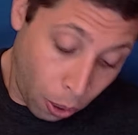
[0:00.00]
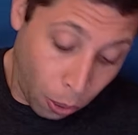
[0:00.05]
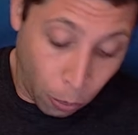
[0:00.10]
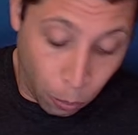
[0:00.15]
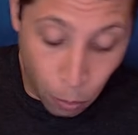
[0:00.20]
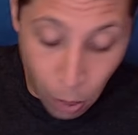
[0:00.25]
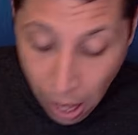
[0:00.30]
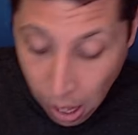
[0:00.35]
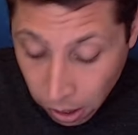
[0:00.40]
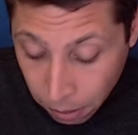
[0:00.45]

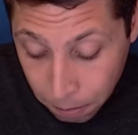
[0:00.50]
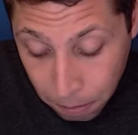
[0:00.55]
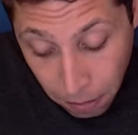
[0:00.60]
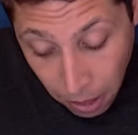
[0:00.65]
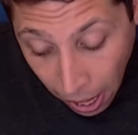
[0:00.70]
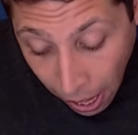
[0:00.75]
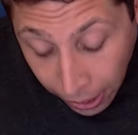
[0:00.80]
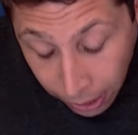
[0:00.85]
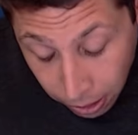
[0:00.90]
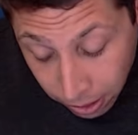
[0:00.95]
Well,
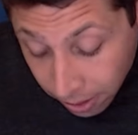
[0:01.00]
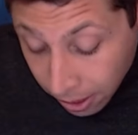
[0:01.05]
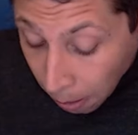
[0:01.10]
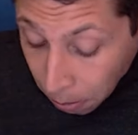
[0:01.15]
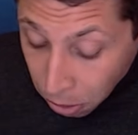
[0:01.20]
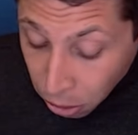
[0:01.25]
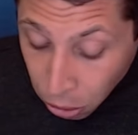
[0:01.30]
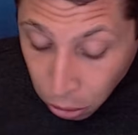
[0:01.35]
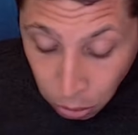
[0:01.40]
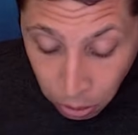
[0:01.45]
I could
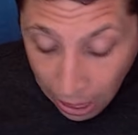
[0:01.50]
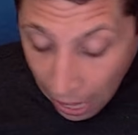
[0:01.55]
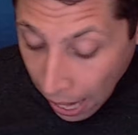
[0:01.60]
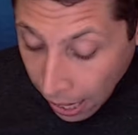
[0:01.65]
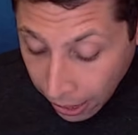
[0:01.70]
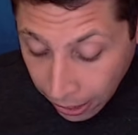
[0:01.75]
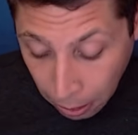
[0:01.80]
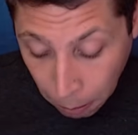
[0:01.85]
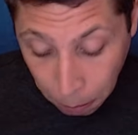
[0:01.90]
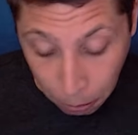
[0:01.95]
substitute
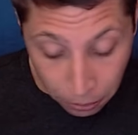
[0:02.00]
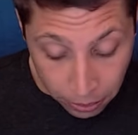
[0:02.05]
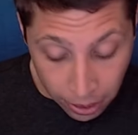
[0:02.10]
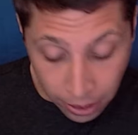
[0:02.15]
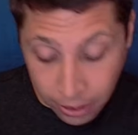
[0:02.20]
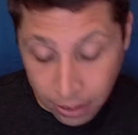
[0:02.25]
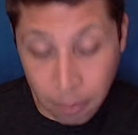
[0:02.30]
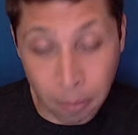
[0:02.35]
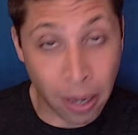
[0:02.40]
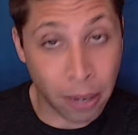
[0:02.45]
that. I could put
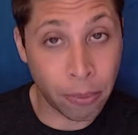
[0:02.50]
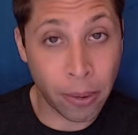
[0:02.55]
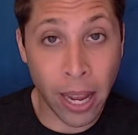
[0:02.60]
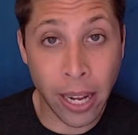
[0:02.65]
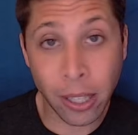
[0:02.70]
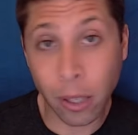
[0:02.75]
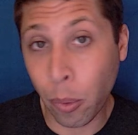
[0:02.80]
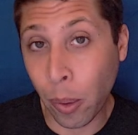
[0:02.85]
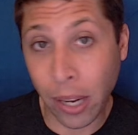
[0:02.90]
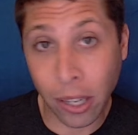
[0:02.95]
that into my
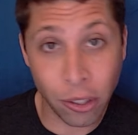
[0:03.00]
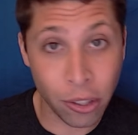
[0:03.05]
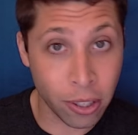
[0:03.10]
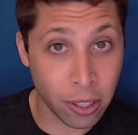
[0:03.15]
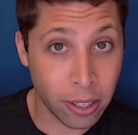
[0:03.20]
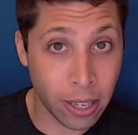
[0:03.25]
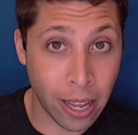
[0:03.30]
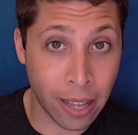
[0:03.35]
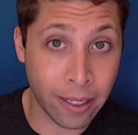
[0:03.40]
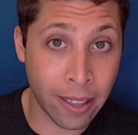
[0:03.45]
red
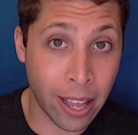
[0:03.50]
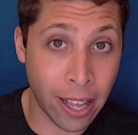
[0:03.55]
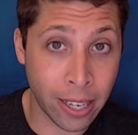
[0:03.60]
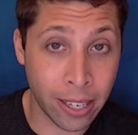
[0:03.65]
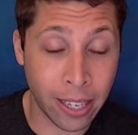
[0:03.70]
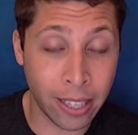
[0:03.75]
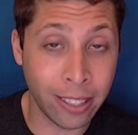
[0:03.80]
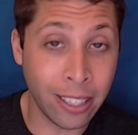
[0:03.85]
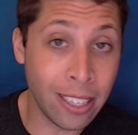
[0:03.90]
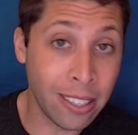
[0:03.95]
equation, and then
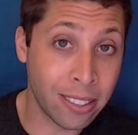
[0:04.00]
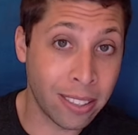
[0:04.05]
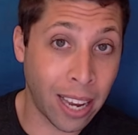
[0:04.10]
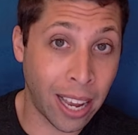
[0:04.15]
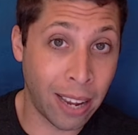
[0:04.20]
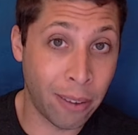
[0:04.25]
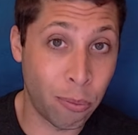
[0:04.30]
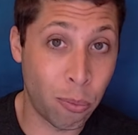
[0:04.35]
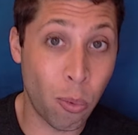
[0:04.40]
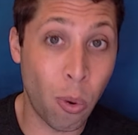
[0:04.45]
at least I
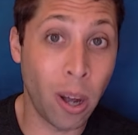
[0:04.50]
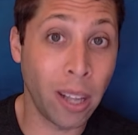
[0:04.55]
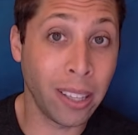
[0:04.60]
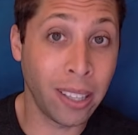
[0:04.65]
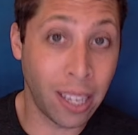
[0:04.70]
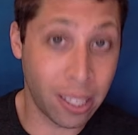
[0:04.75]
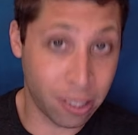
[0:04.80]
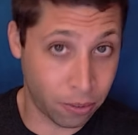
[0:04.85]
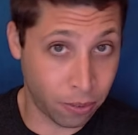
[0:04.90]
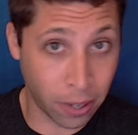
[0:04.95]
have one
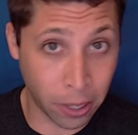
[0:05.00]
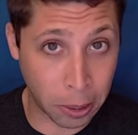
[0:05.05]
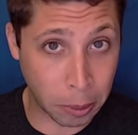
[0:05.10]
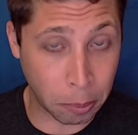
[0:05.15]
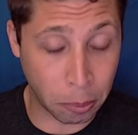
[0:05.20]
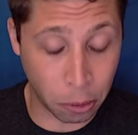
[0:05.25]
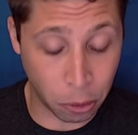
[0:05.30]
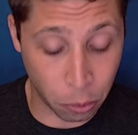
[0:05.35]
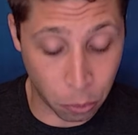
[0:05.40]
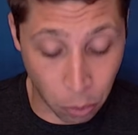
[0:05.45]
less
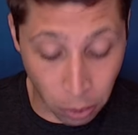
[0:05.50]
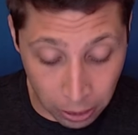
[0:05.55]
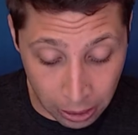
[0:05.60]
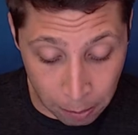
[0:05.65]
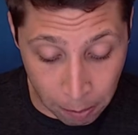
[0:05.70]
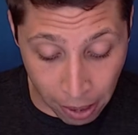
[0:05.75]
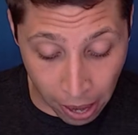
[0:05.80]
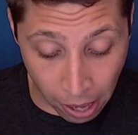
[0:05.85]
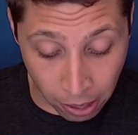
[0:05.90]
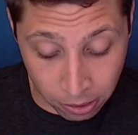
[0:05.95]
variable to worry
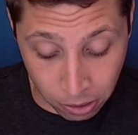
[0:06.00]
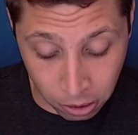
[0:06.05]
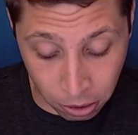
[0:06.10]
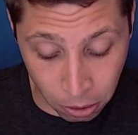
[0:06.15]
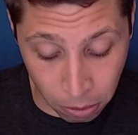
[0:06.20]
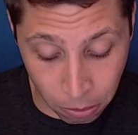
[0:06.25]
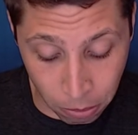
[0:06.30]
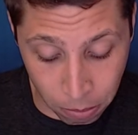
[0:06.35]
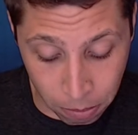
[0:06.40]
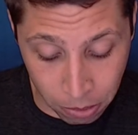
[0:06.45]
about,
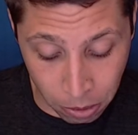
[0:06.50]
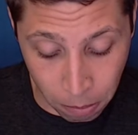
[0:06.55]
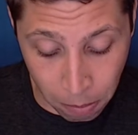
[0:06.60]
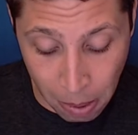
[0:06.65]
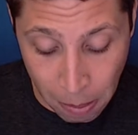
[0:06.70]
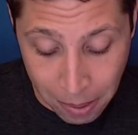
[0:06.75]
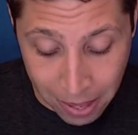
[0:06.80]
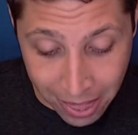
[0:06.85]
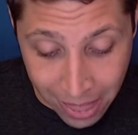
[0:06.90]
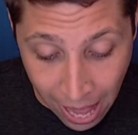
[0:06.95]
so, so
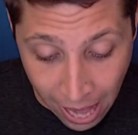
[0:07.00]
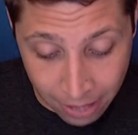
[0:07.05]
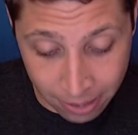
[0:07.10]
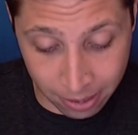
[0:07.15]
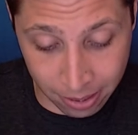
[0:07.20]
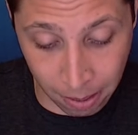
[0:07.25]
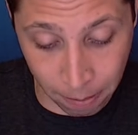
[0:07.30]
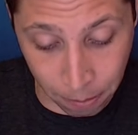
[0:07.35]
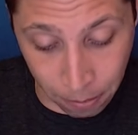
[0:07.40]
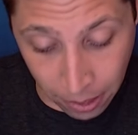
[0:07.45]
maybe that's
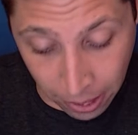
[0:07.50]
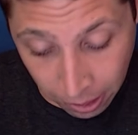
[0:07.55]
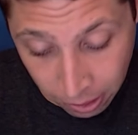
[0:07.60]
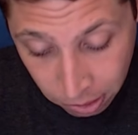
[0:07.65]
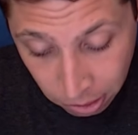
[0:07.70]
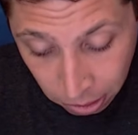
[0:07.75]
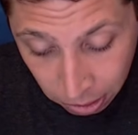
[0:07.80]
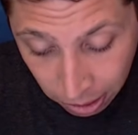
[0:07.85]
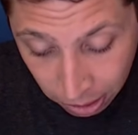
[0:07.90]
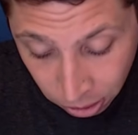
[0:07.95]
something.
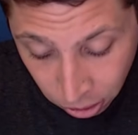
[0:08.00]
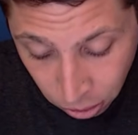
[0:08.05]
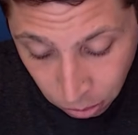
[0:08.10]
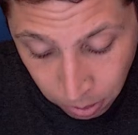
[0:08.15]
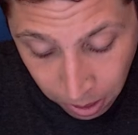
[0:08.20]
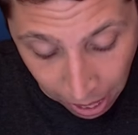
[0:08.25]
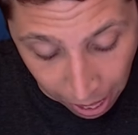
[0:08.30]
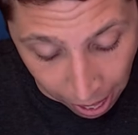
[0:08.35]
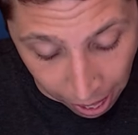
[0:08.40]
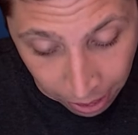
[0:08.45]
So let's do
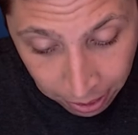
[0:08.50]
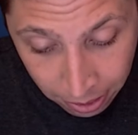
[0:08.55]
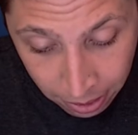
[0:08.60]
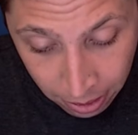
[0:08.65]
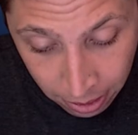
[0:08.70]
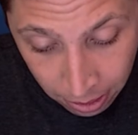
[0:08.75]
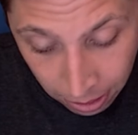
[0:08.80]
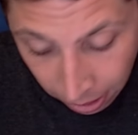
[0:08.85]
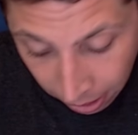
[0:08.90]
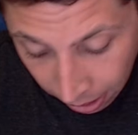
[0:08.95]
that.
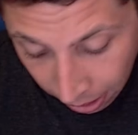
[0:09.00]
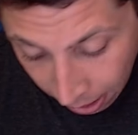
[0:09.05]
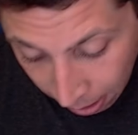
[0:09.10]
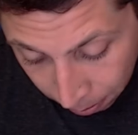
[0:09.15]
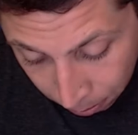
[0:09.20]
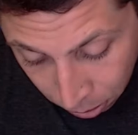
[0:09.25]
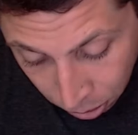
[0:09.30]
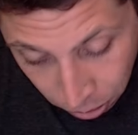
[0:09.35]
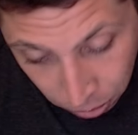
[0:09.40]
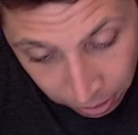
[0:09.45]

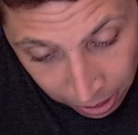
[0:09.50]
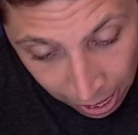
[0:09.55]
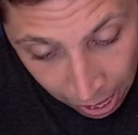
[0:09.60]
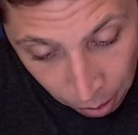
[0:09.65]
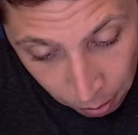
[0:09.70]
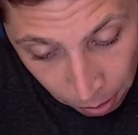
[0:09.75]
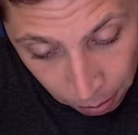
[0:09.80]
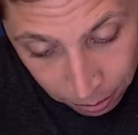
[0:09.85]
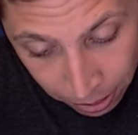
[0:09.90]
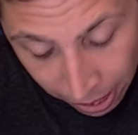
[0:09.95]
Um, so
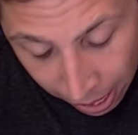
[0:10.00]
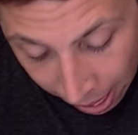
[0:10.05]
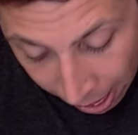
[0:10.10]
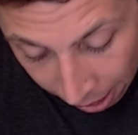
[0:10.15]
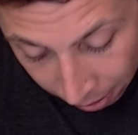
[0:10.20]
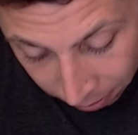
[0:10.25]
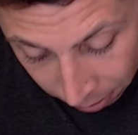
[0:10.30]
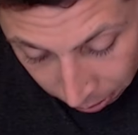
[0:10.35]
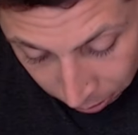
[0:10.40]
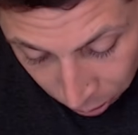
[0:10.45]
now I would
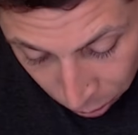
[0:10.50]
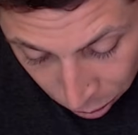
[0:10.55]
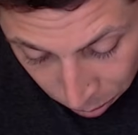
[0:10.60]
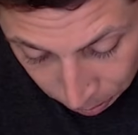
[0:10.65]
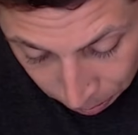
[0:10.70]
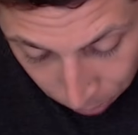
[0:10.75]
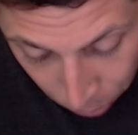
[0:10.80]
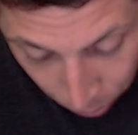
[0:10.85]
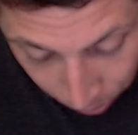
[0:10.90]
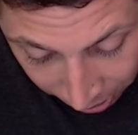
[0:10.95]
have, I'll use
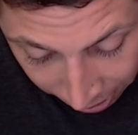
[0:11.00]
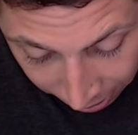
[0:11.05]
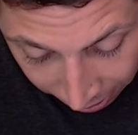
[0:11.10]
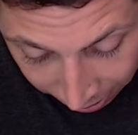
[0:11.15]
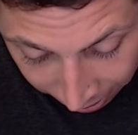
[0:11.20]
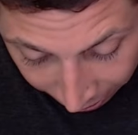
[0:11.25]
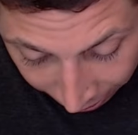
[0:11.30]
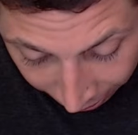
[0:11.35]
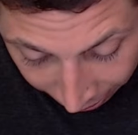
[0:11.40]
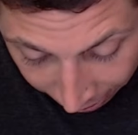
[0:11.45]
green
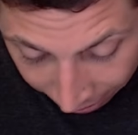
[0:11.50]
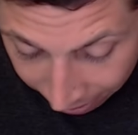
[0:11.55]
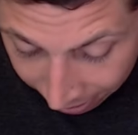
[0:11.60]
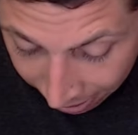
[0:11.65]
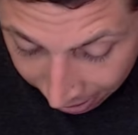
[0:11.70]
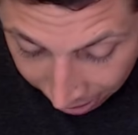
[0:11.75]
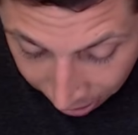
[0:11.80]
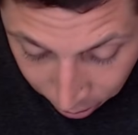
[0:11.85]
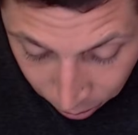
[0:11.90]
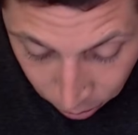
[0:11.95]
to kind of
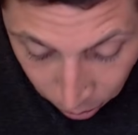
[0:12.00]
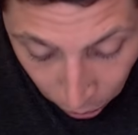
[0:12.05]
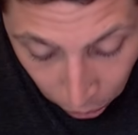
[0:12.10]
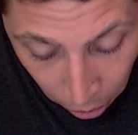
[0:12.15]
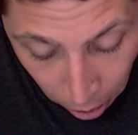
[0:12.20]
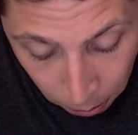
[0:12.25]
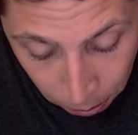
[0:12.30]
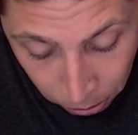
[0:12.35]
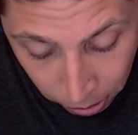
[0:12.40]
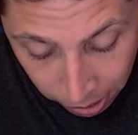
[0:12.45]
continue the
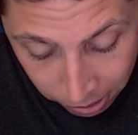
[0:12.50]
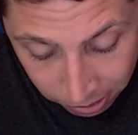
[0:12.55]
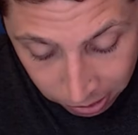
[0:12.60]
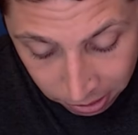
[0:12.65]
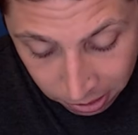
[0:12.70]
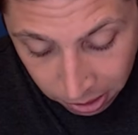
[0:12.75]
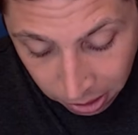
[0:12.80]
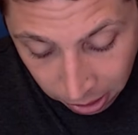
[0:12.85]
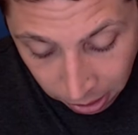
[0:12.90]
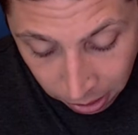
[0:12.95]
thought
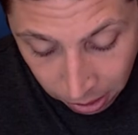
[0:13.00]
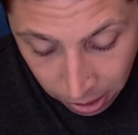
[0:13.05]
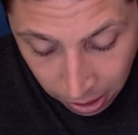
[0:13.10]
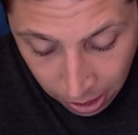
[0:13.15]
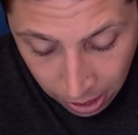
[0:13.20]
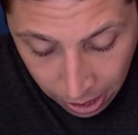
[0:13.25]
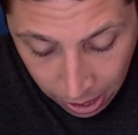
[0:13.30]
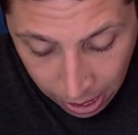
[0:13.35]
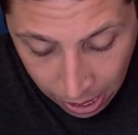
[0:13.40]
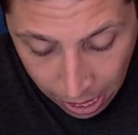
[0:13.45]
process here,
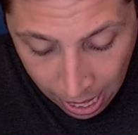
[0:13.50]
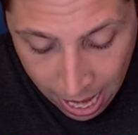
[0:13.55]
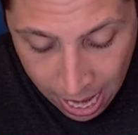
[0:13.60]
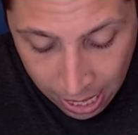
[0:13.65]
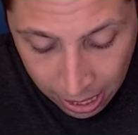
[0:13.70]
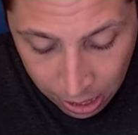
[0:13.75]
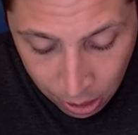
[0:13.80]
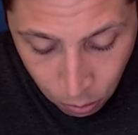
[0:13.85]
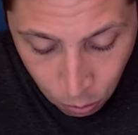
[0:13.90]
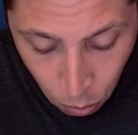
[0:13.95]

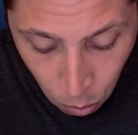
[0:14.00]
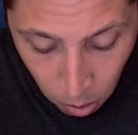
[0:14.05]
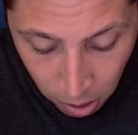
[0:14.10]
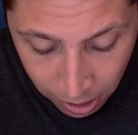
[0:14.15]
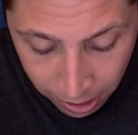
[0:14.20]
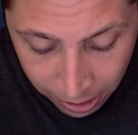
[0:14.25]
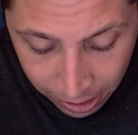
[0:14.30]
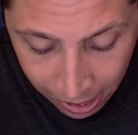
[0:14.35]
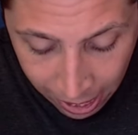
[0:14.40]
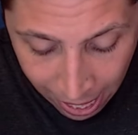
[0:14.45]

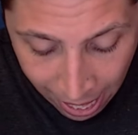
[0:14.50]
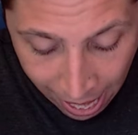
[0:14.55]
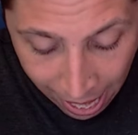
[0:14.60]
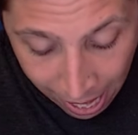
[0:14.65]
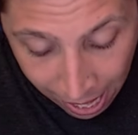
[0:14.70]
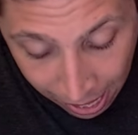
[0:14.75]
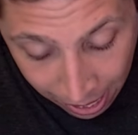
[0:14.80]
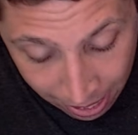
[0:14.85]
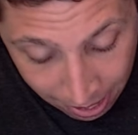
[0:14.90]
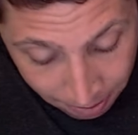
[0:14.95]
eighty-one
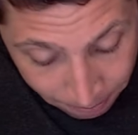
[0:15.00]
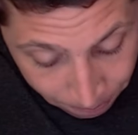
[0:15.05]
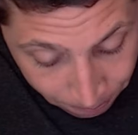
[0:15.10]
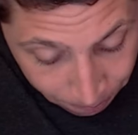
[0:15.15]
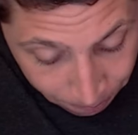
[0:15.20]
a